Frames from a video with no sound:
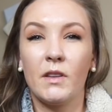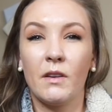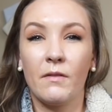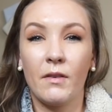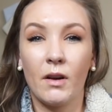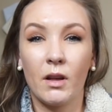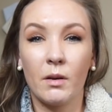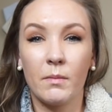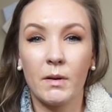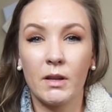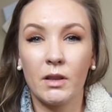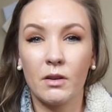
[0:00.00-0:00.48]

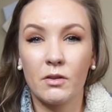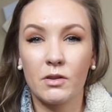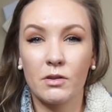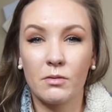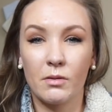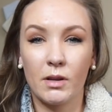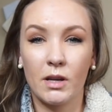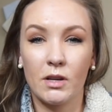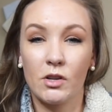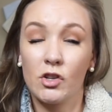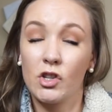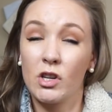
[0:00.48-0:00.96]
developing those
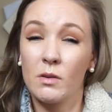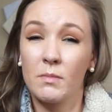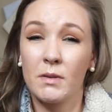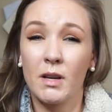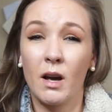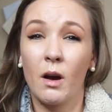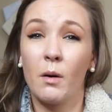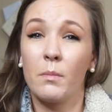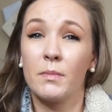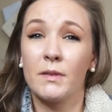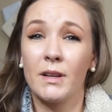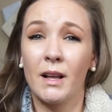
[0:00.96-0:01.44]
relationships
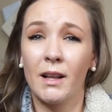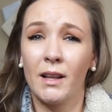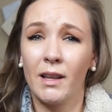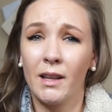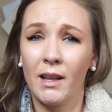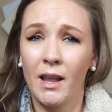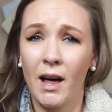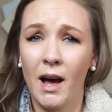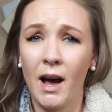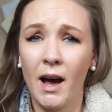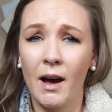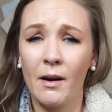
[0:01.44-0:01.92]
helps a
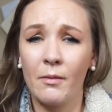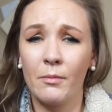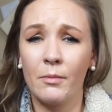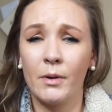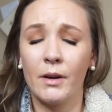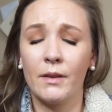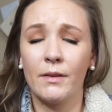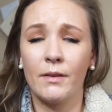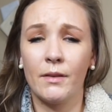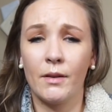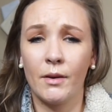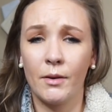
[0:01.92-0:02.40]
lot
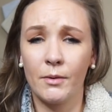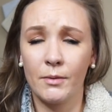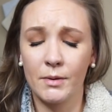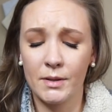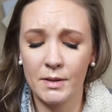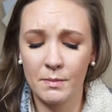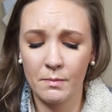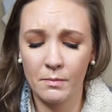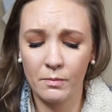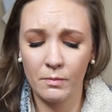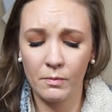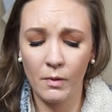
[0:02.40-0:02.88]
with
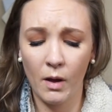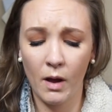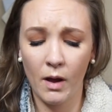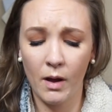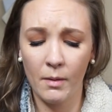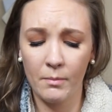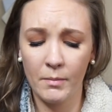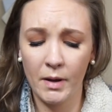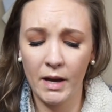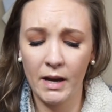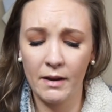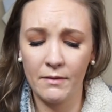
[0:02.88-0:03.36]
those
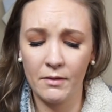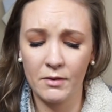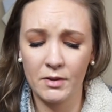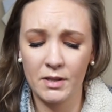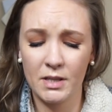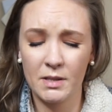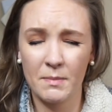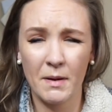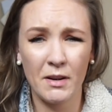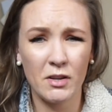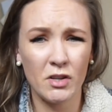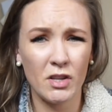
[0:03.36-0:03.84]

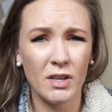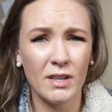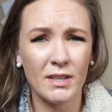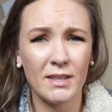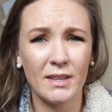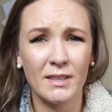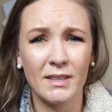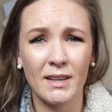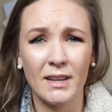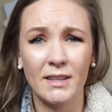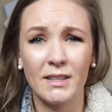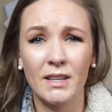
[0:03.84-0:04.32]
behaviors, especially
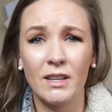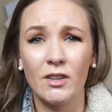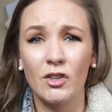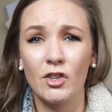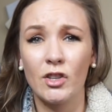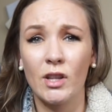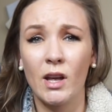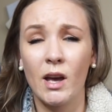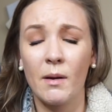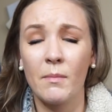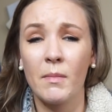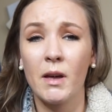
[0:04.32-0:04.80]
since I
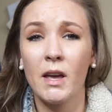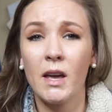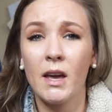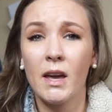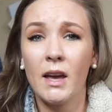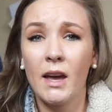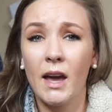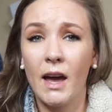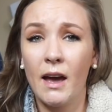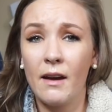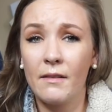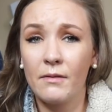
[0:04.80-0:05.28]
teach them
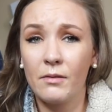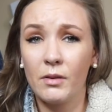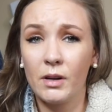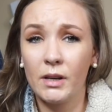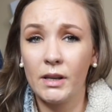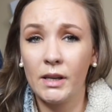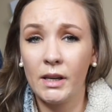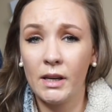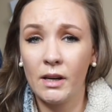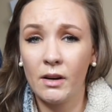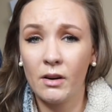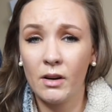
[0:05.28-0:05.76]

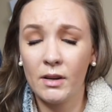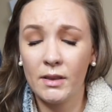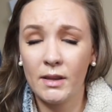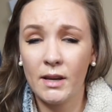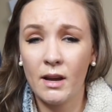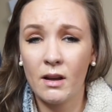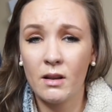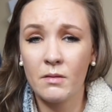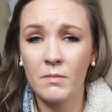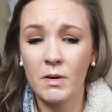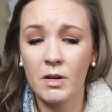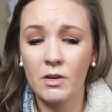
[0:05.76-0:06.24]
every year at
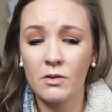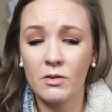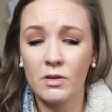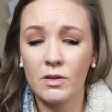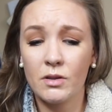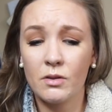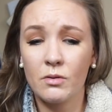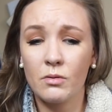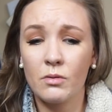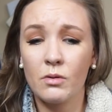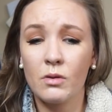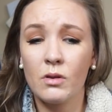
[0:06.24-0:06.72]
the elementary
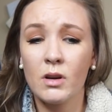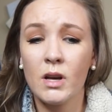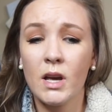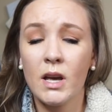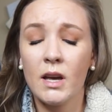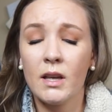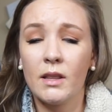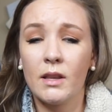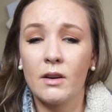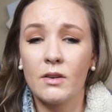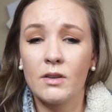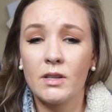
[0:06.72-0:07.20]
school.
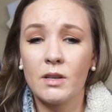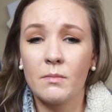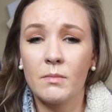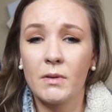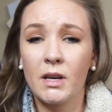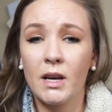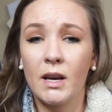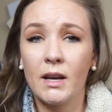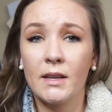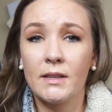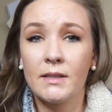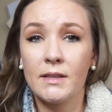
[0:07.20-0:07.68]
There's
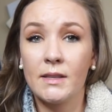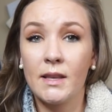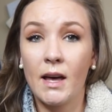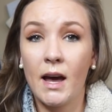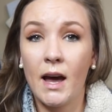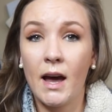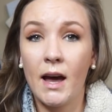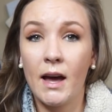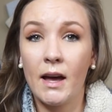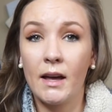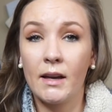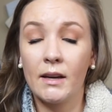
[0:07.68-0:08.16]
some kids
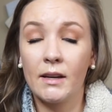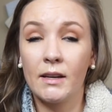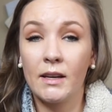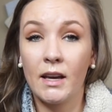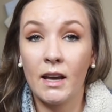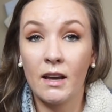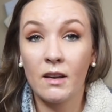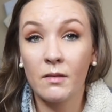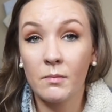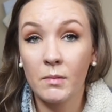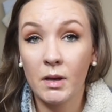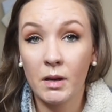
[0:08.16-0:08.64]
that
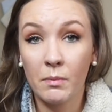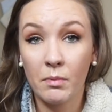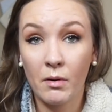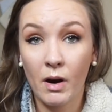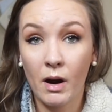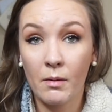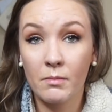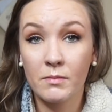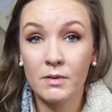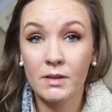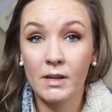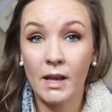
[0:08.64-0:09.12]
gave me
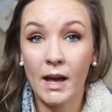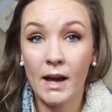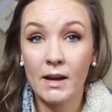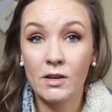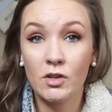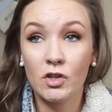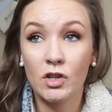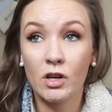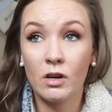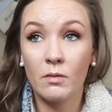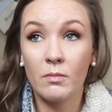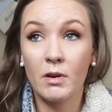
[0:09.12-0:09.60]
problems
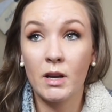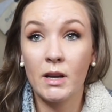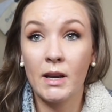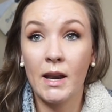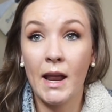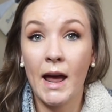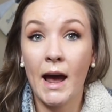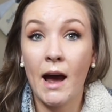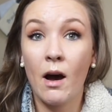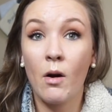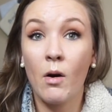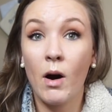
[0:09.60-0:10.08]
last year, but
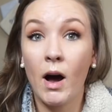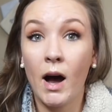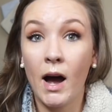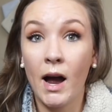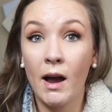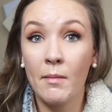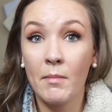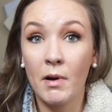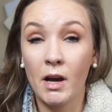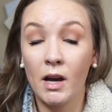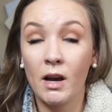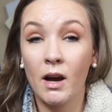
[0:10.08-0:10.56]
now
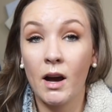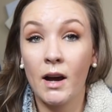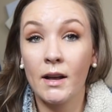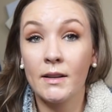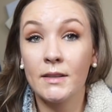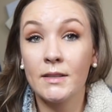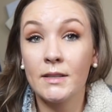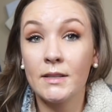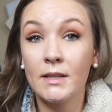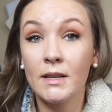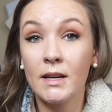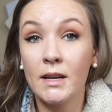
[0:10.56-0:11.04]
I'm a
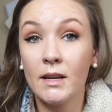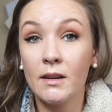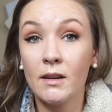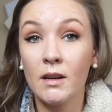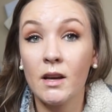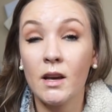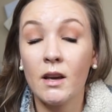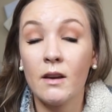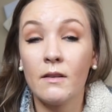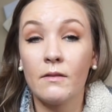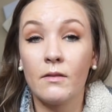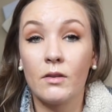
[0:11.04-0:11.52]
constant
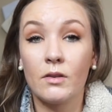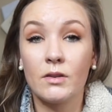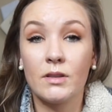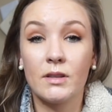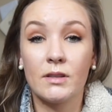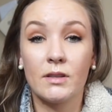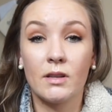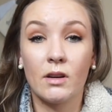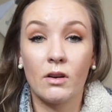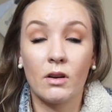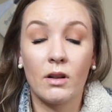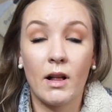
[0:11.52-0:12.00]

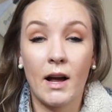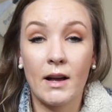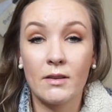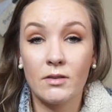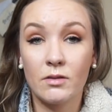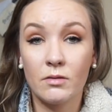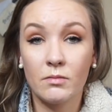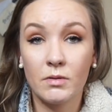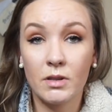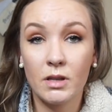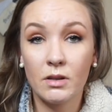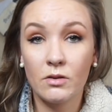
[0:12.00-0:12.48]
versus their
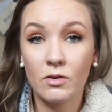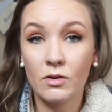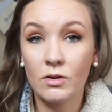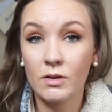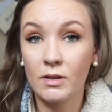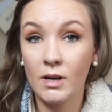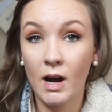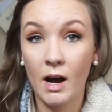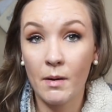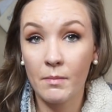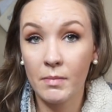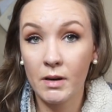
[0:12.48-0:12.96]
classroom
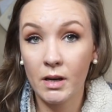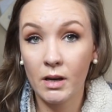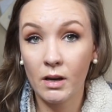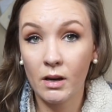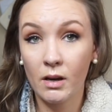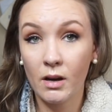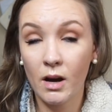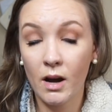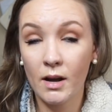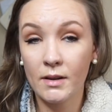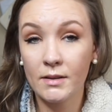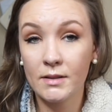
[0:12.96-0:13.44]
teachers not being
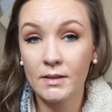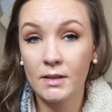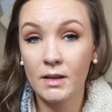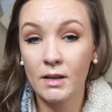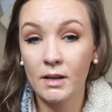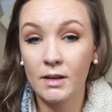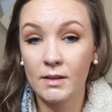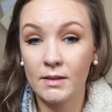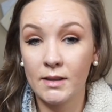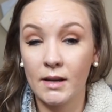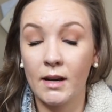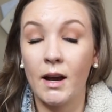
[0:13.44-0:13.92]
a
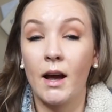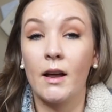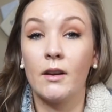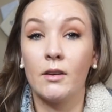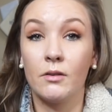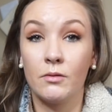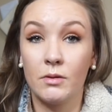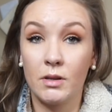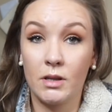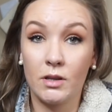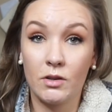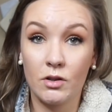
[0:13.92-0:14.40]
constant because they got
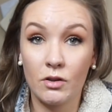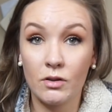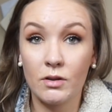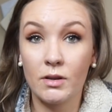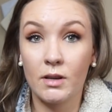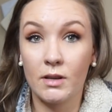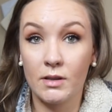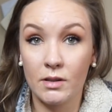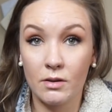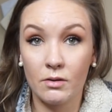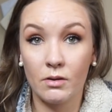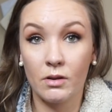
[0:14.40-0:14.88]
new teachers
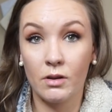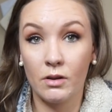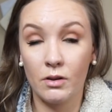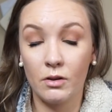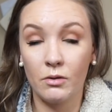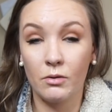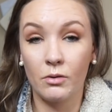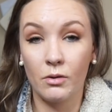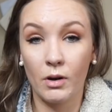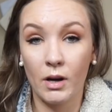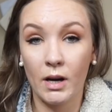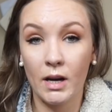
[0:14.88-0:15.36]
because they're in a
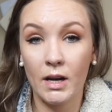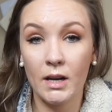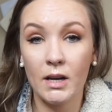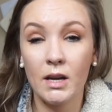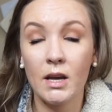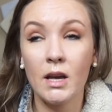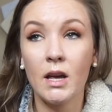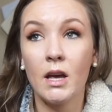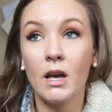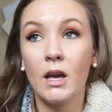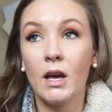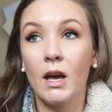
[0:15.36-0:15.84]
new
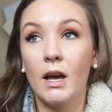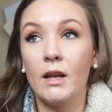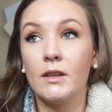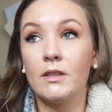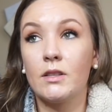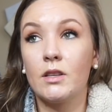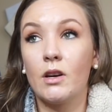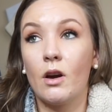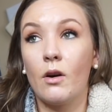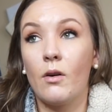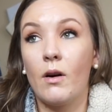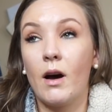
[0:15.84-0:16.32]
grade.
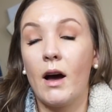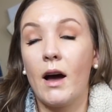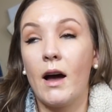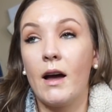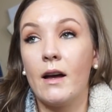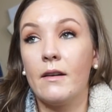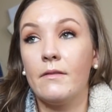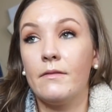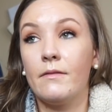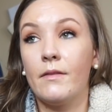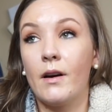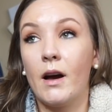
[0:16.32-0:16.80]
And so
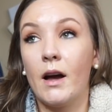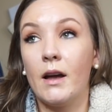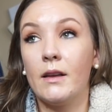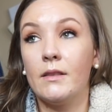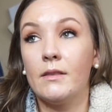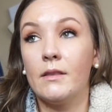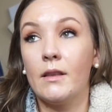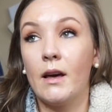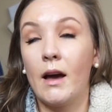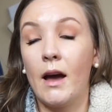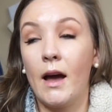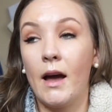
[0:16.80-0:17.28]
I
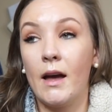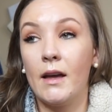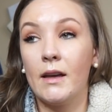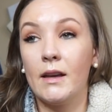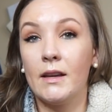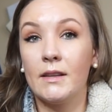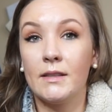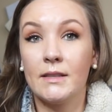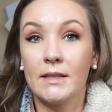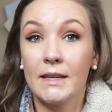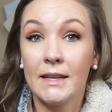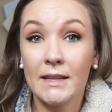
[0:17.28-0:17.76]
find that
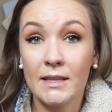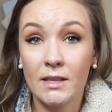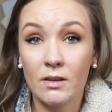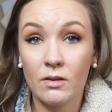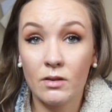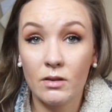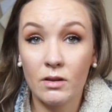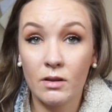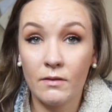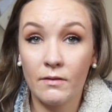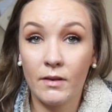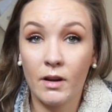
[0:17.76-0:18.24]
it's
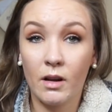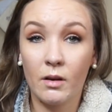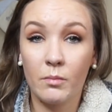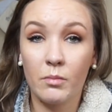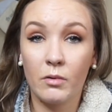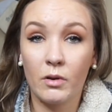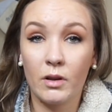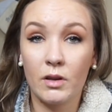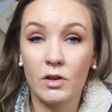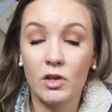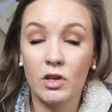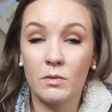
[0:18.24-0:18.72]
easier to
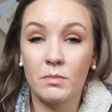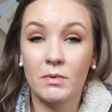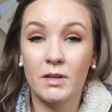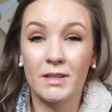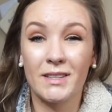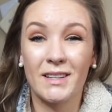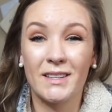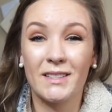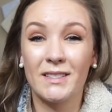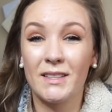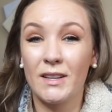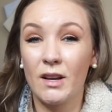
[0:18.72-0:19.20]
develop relationships
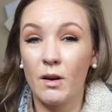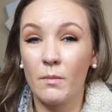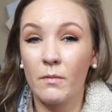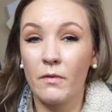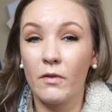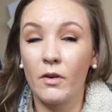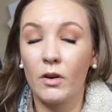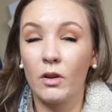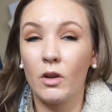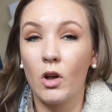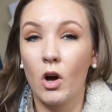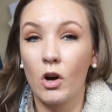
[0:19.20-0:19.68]
because I see them
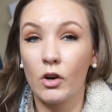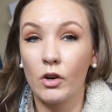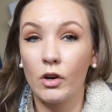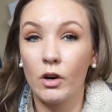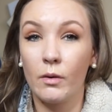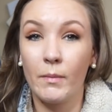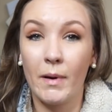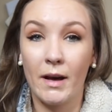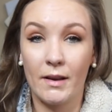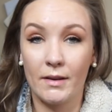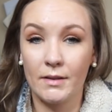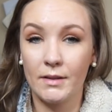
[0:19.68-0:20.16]
for a
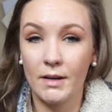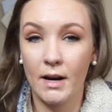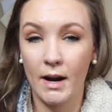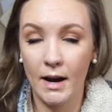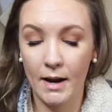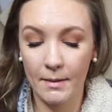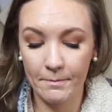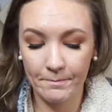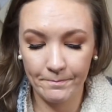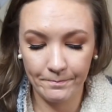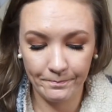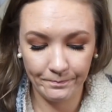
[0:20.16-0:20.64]
longer amount of
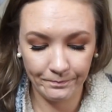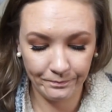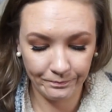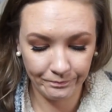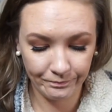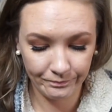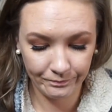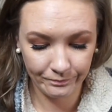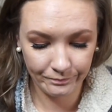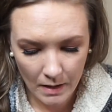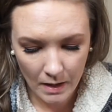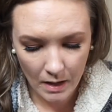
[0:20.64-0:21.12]
time.
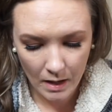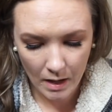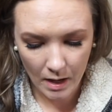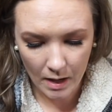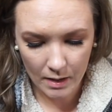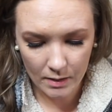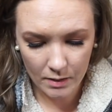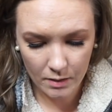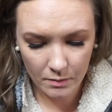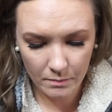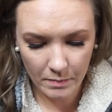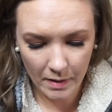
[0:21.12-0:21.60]

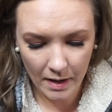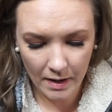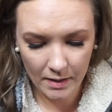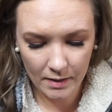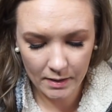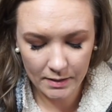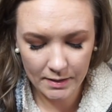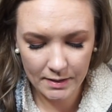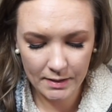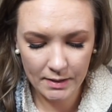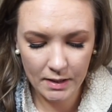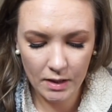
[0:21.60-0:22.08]
How do you
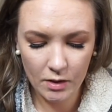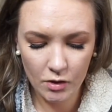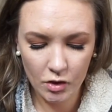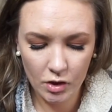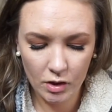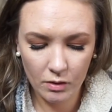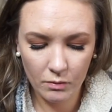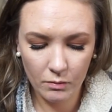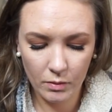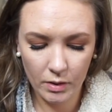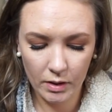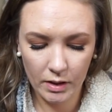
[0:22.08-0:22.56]
balance
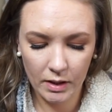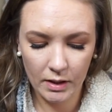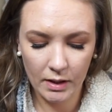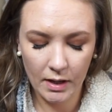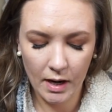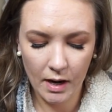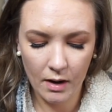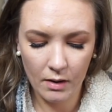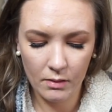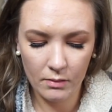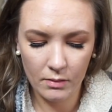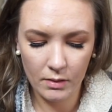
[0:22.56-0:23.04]
teaching,
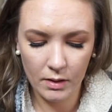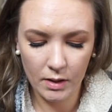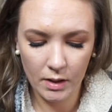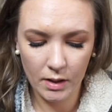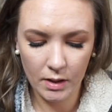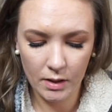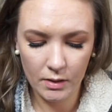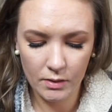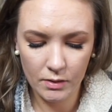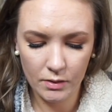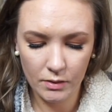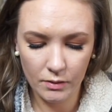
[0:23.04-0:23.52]
working out,
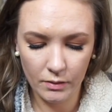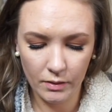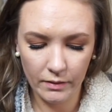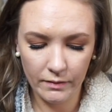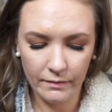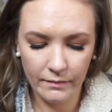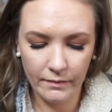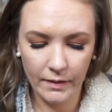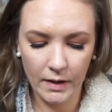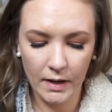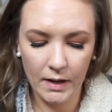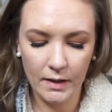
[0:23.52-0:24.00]
and your
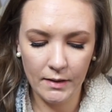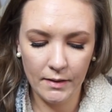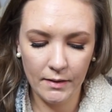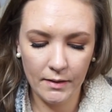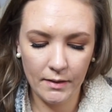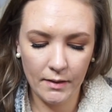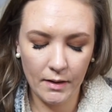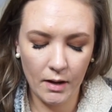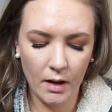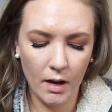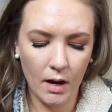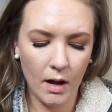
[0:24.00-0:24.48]

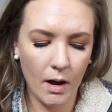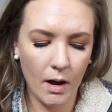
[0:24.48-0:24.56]
faith?